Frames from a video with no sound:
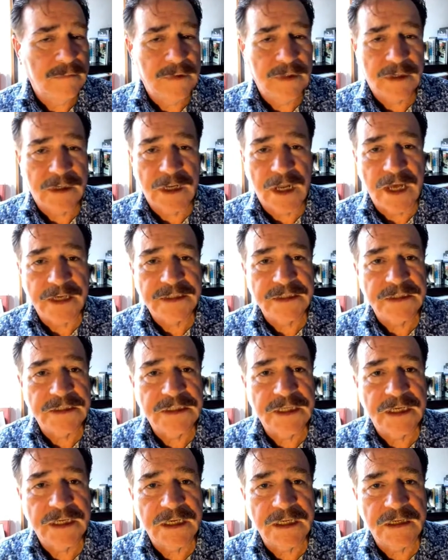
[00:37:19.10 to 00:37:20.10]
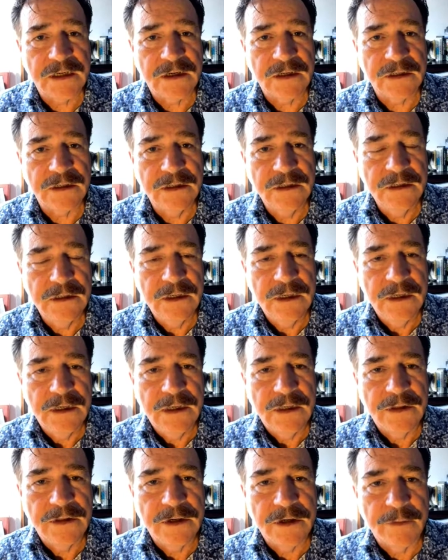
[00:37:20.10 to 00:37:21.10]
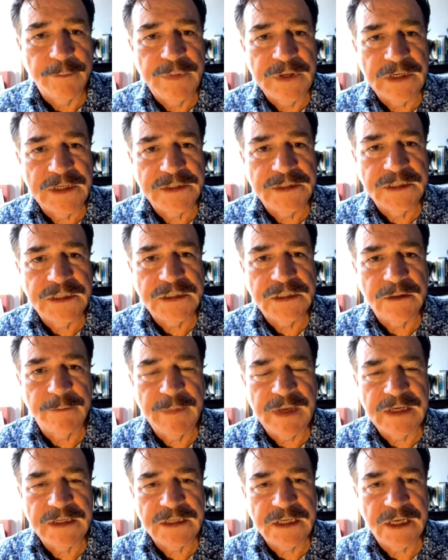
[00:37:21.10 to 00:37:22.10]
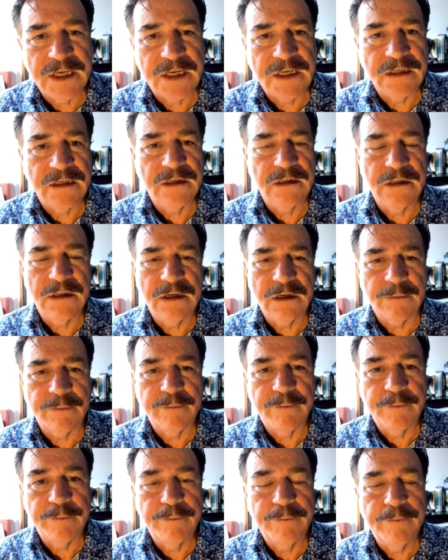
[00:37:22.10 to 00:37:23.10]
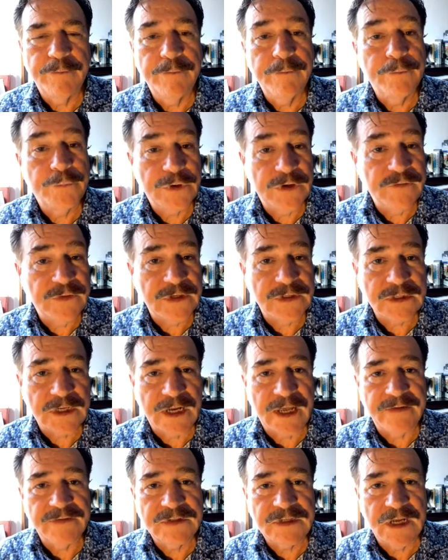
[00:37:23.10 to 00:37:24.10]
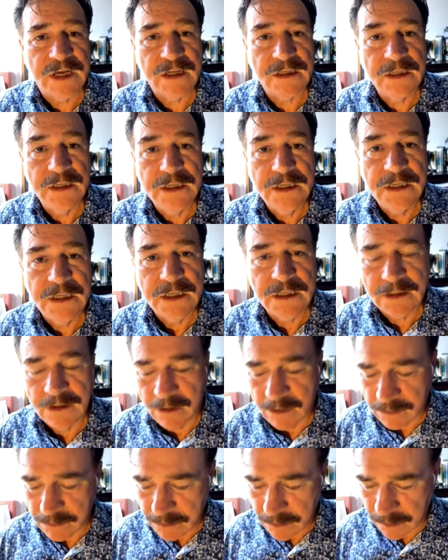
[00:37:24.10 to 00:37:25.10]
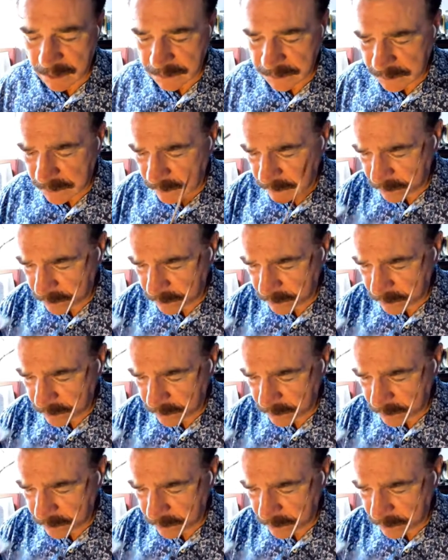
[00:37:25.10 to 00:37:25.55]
the clock is ticking on their ability to maintain their previous lifestyle in Hong Kong. So